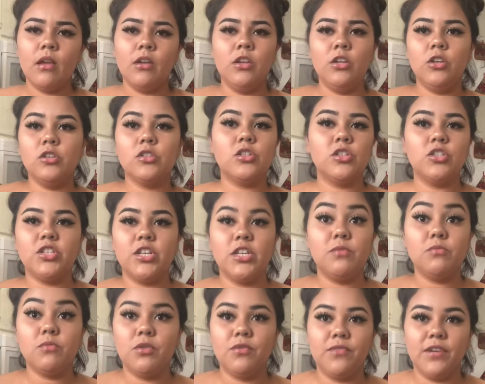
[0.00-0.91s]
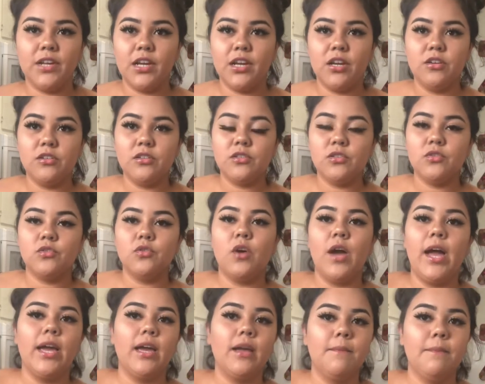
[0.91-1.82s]
you know, suggest more videos so
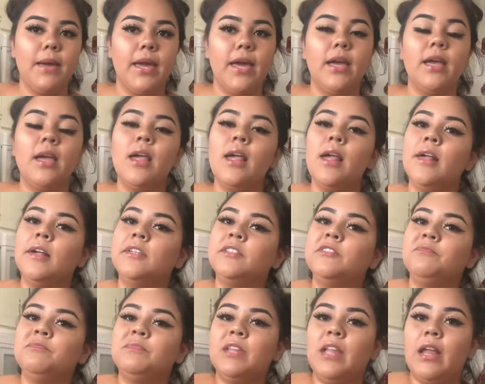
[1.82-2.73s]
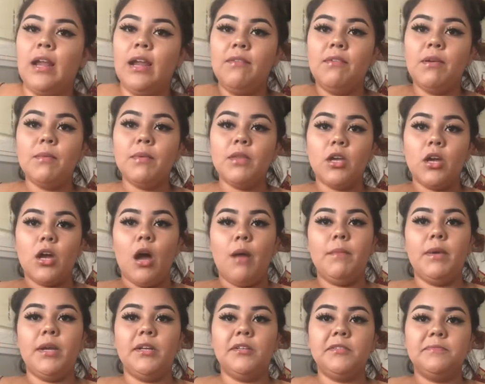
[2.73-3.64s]
I can make, leave them in the
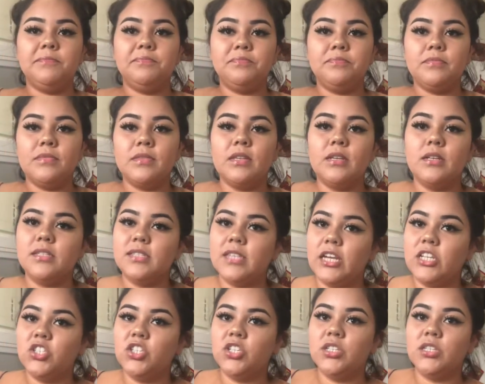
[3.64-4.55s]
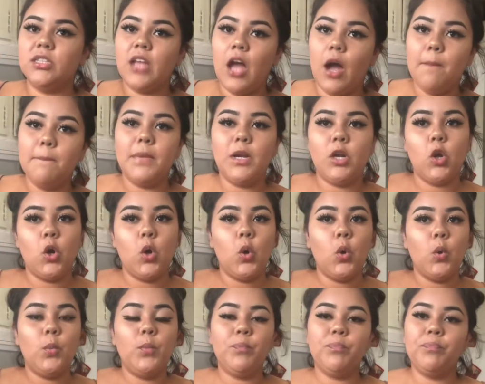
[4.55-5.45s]
comment section down
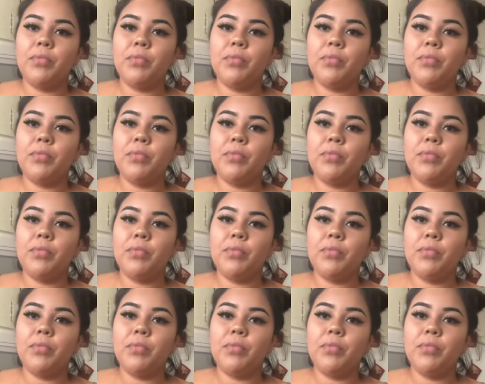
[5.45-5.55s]
below.